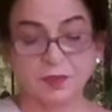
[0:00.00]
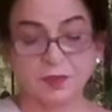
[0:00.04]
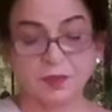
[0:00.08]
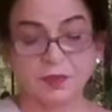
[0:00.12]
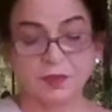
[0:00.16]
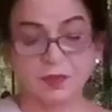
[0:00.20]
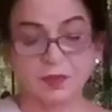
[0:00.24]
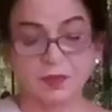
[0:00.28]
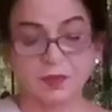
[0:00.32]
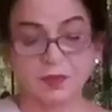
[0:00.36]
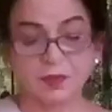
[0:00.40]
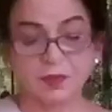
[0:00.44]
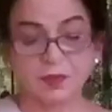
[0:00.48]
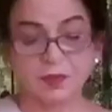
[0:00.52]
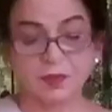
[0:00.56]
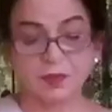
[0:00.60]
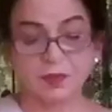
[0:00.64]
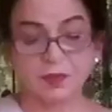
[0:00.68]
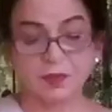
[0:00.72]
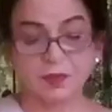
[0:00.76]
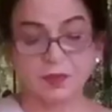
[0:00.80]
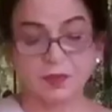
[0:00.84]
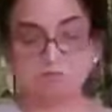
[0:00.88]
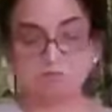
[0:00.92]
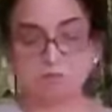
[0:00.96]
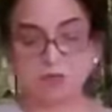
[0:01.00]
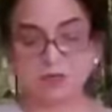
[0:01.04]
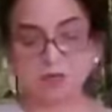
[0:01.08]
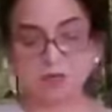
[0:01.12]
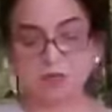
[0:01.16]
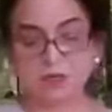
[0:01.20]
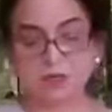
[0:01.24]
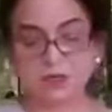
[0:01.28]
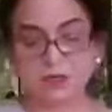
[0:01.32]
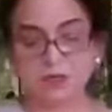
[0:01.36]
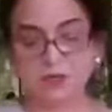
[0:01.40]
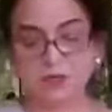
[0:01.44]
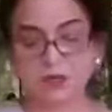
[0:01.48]
and the
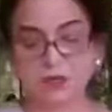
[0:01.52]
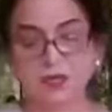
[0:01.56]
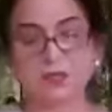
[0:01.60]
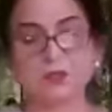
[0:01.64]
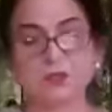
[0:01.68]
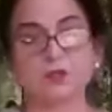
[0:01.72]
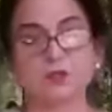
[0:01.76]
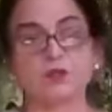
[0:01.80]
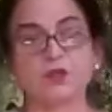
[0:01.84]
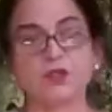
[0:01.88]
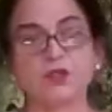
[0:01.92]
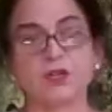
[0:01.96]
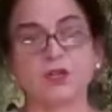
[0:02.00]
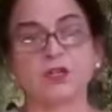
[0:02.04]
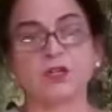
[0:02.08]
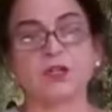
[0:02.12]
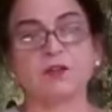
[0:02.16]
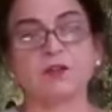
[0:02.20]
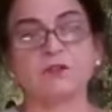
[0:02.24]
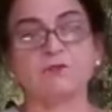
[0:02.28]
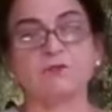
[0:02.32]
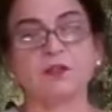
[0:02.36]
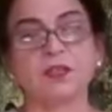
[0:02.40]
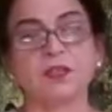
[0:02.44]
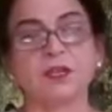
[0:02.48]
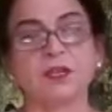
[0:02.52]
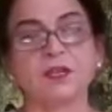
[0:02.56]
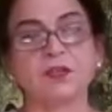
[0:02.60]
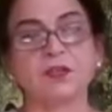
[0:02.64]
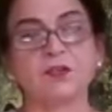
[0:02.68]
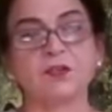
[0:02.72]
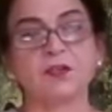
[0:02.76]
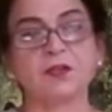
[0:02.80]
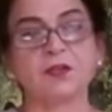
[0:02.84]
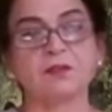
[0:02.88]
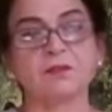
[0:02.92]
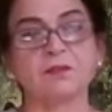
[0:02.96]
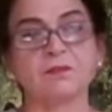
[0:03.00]
muscles associated with
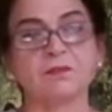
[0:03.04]
it.